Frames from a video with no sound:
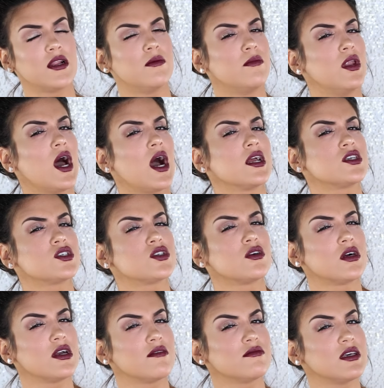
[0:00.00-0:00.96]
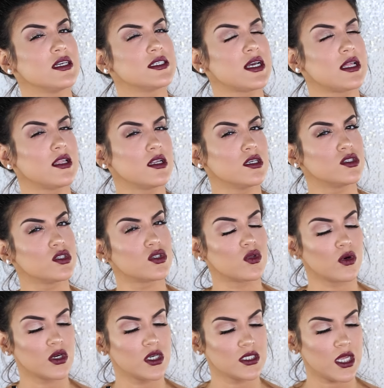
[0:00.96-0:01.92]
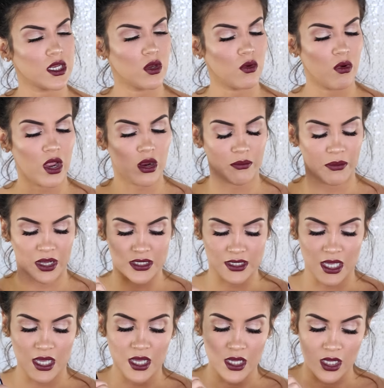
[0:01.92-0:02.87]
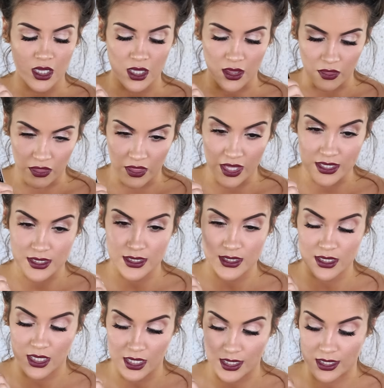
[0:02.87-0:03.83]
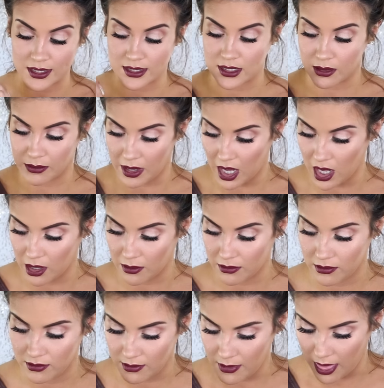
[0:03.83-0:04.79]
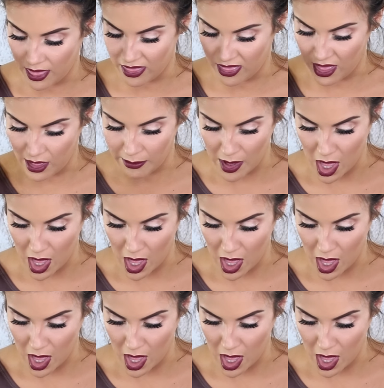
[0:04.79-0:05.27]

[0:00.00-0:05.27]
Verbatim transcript: I'm not sure if they sell it in stores anywhere but this is the bomb. The